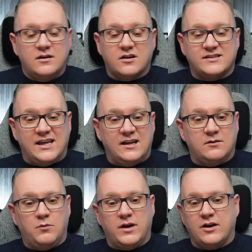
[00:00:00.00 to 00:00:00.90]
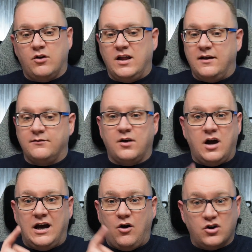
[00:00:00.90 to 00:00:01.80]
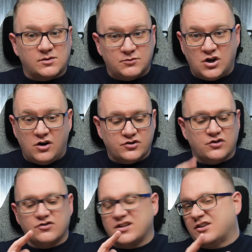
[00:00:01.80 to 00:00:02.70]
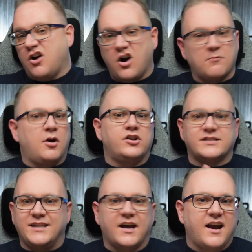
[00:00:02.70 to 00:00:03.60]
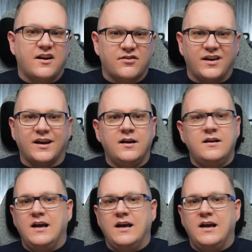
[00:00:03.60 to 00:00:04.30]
because then we can all have uh, awesome chargers and car mounts and that kind of thing,